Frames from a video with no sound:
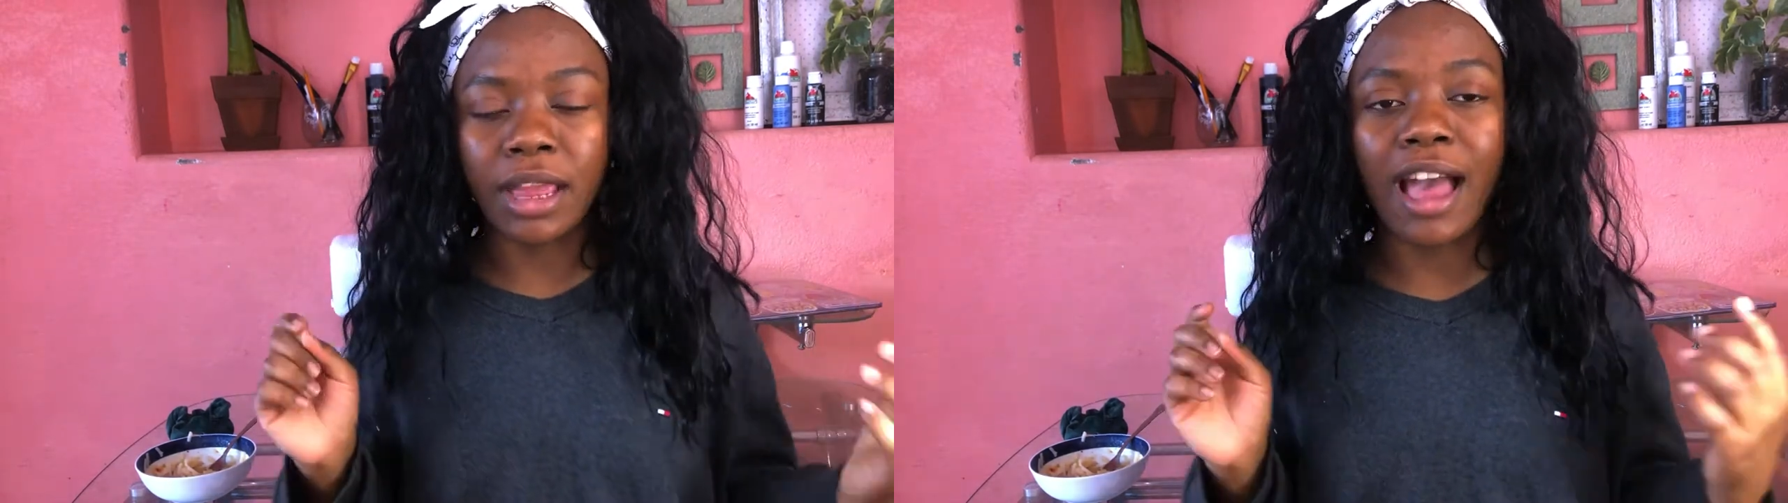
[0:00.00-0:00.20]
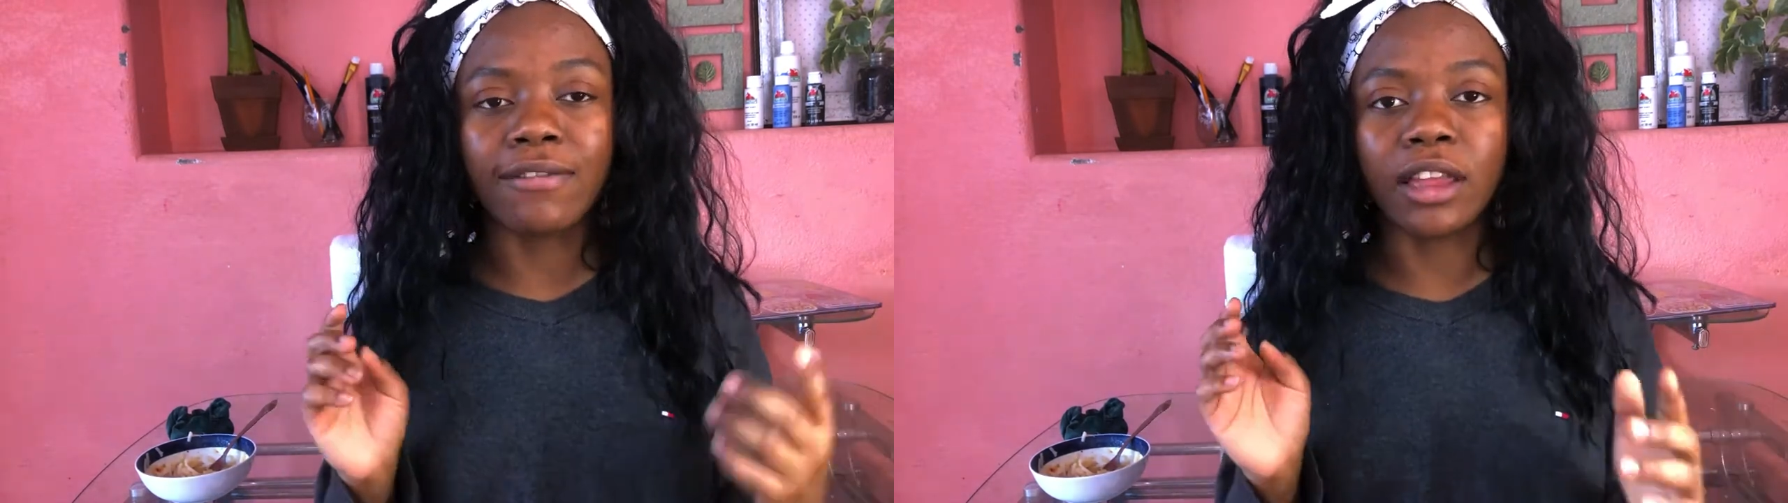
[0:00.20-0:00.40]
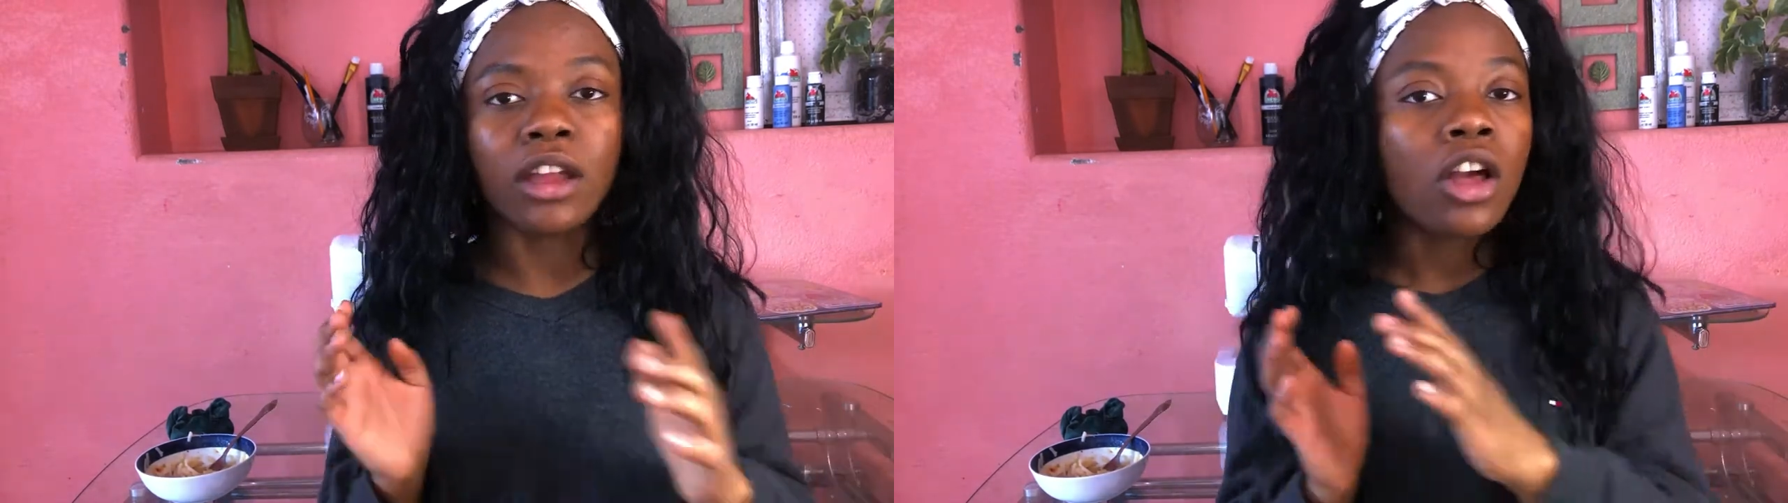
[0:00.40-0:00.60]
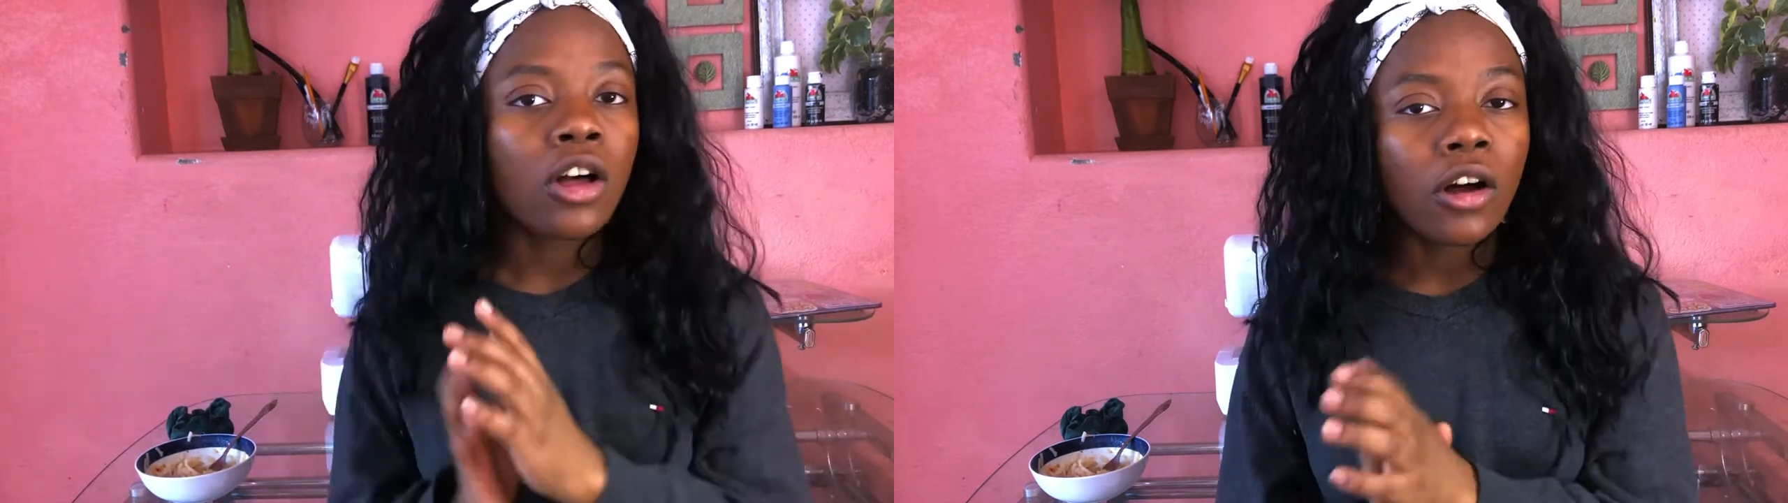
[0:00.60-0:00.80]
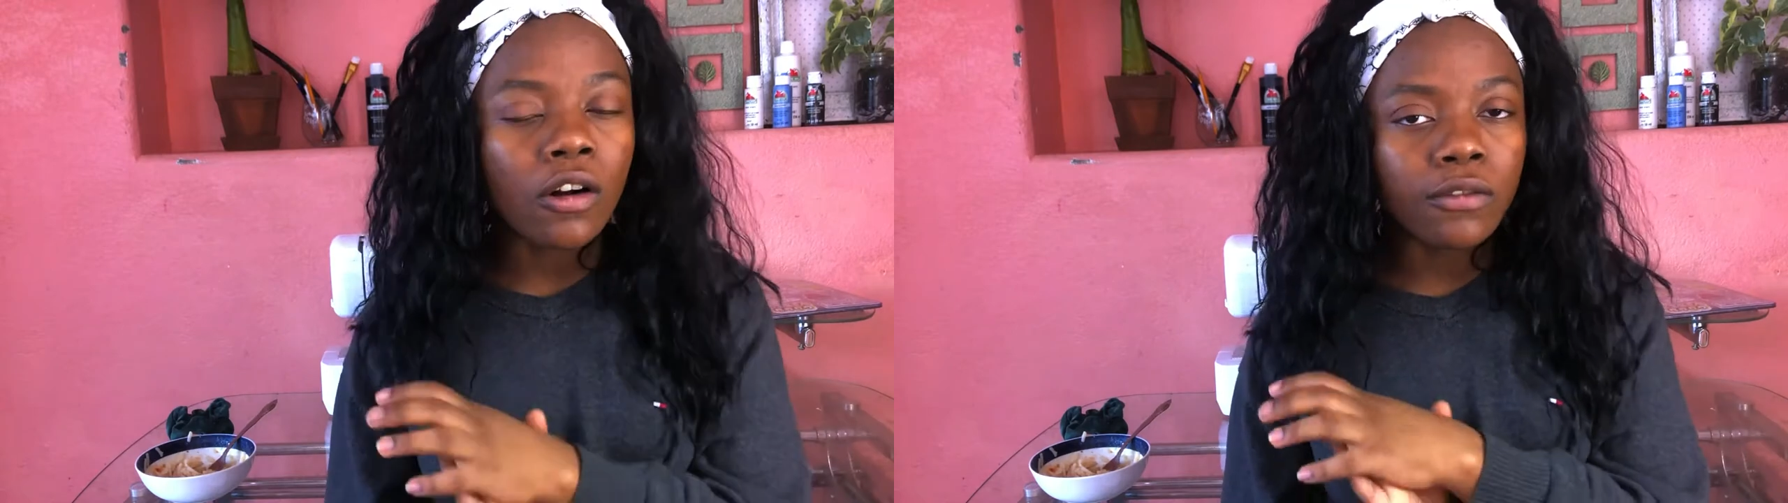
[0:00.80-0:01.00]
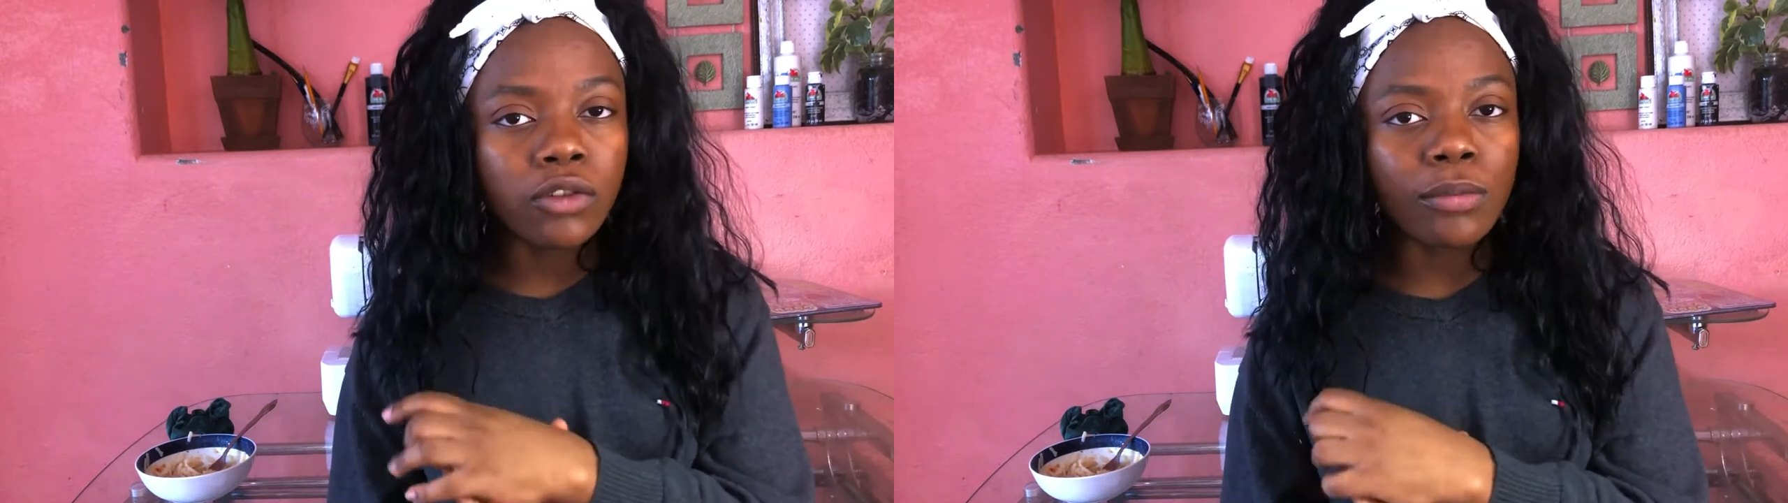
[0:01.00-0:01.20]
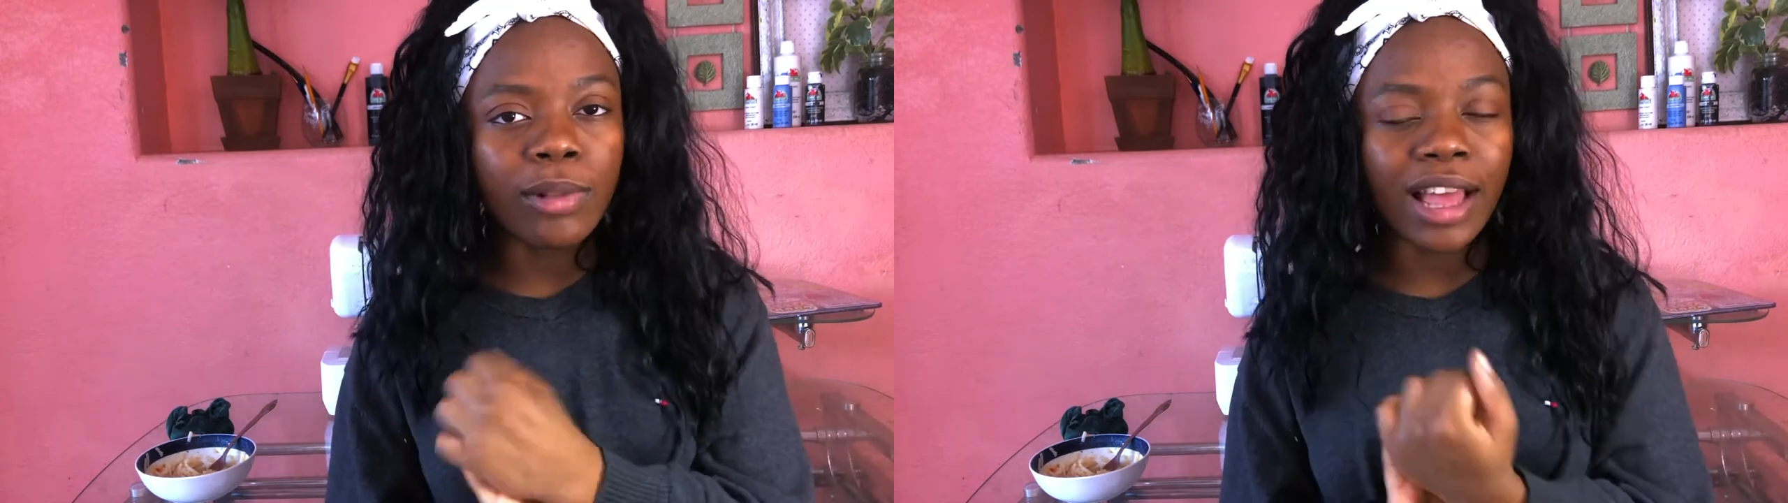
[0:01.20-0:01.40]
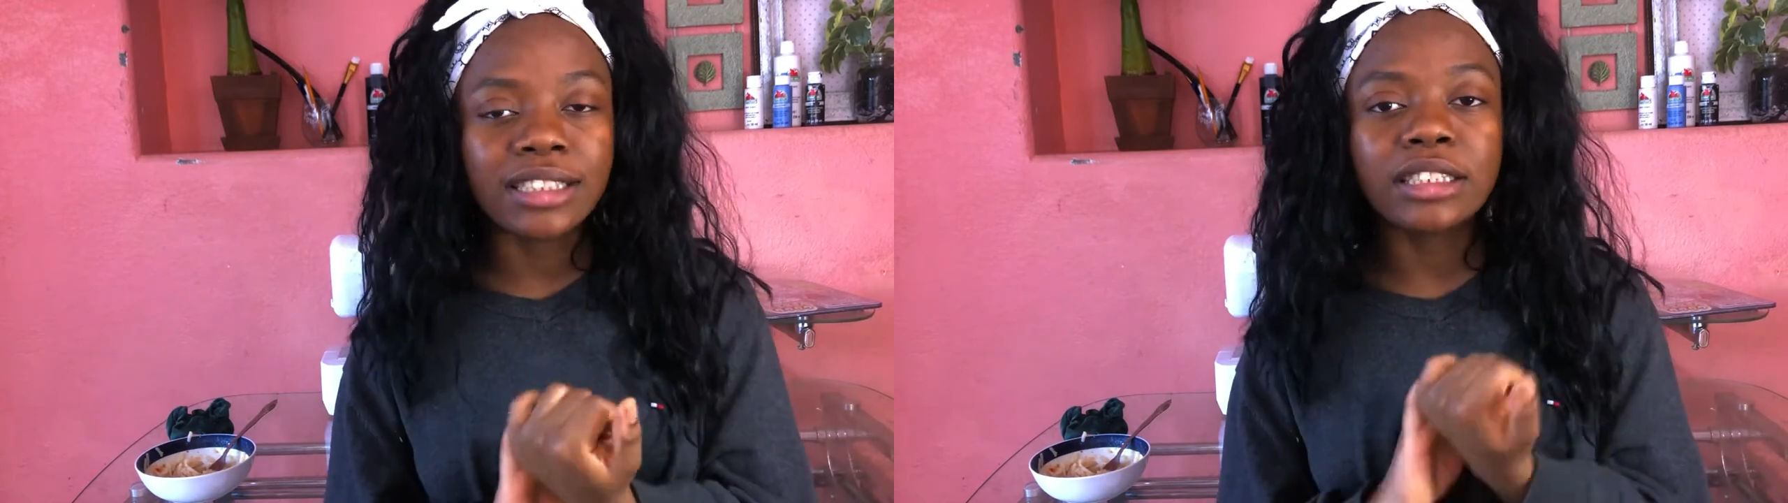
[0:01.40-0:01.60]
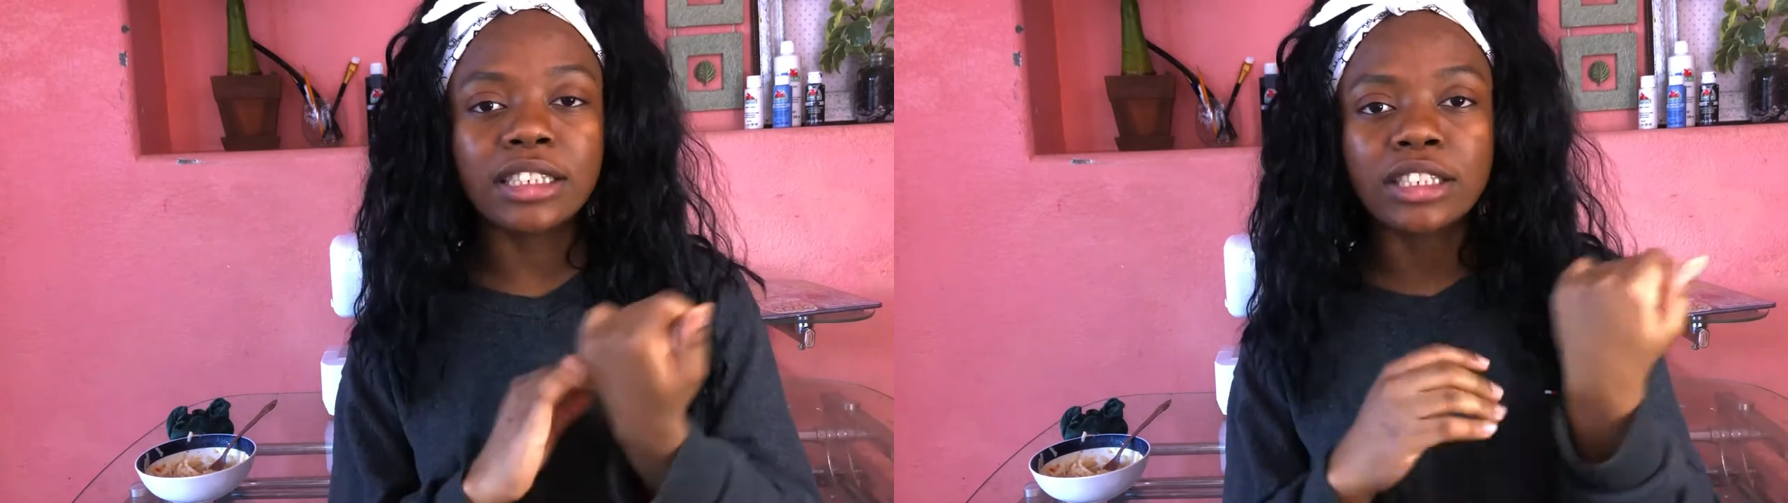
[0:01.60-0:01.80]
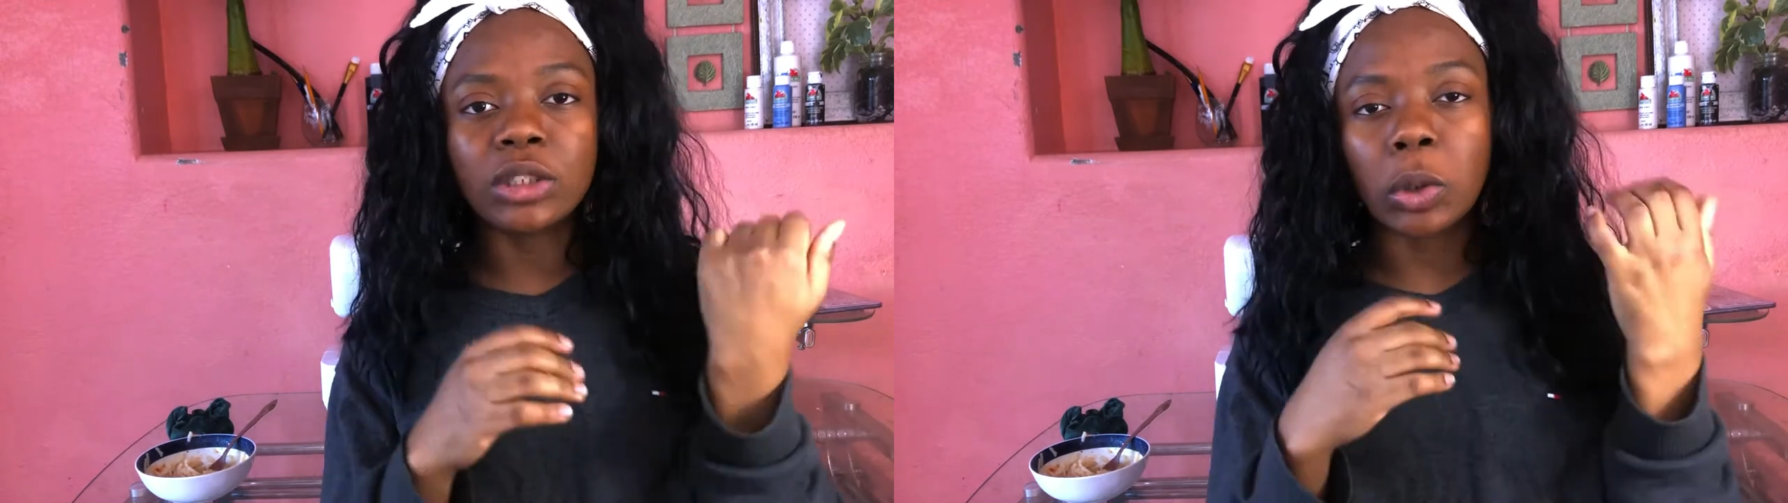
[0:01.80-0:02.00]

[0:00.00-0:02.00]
have like harmful plastics